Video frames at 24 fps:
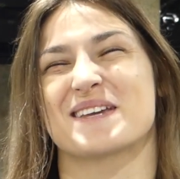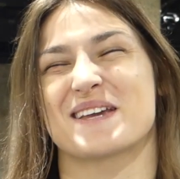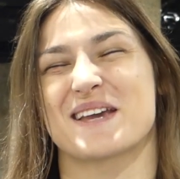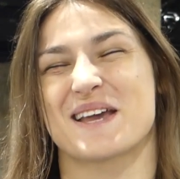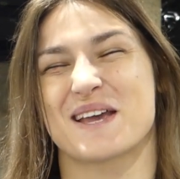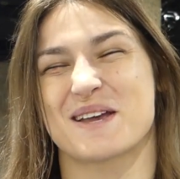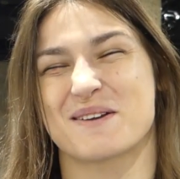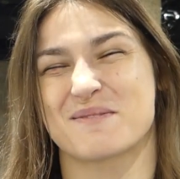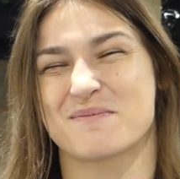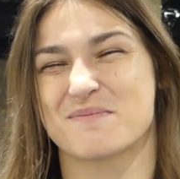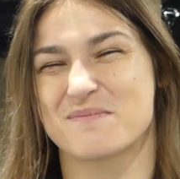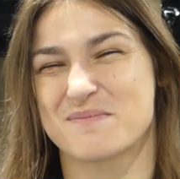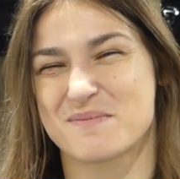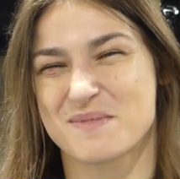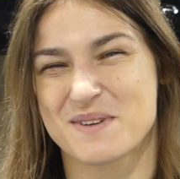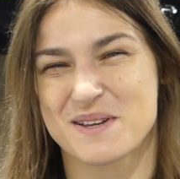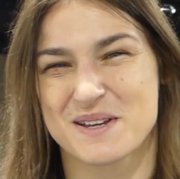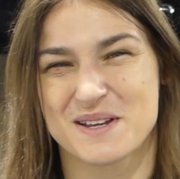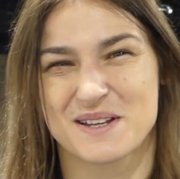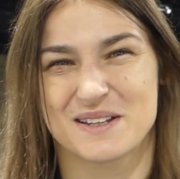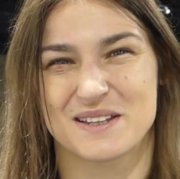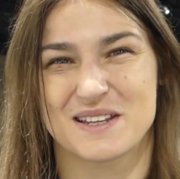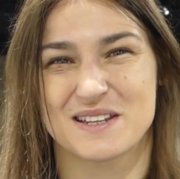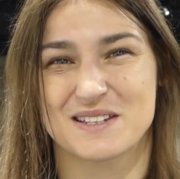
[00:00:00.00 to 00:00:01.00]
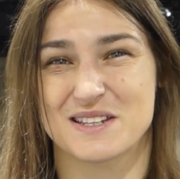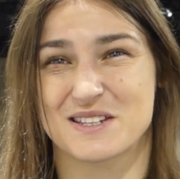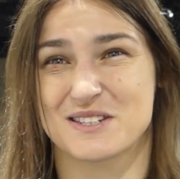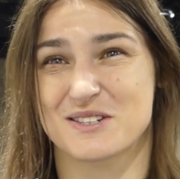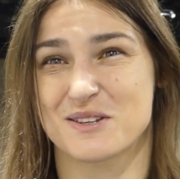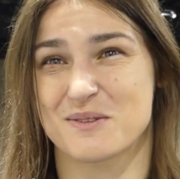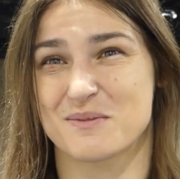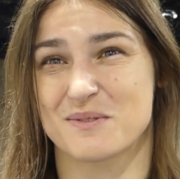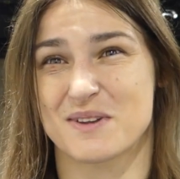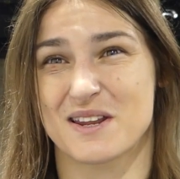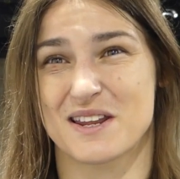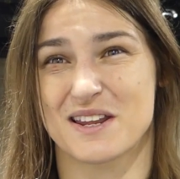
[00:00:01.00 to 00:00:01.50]
Um, this is
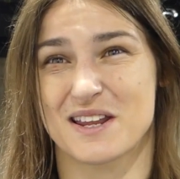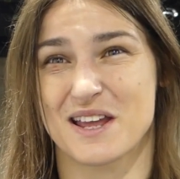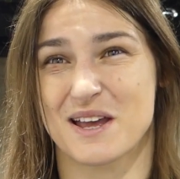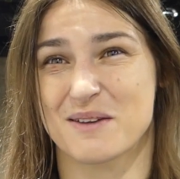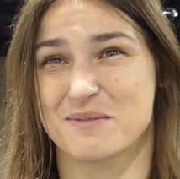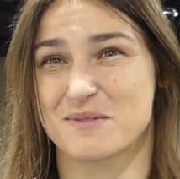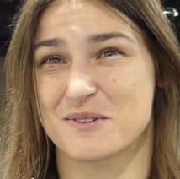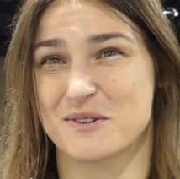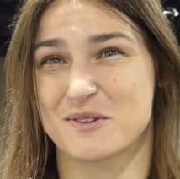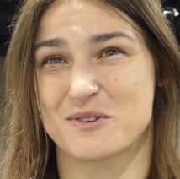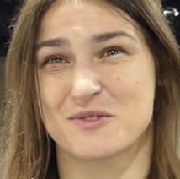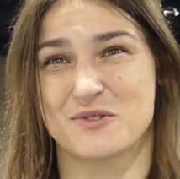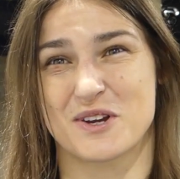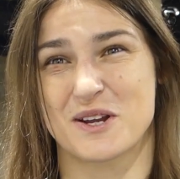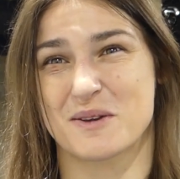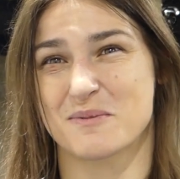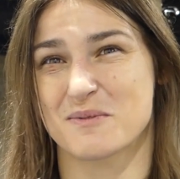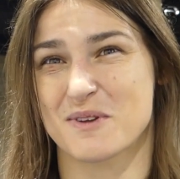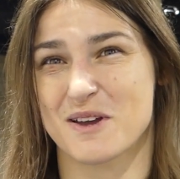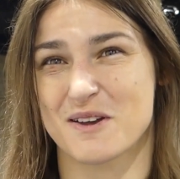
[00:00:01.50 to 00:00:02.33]
something that I absolutely dreamed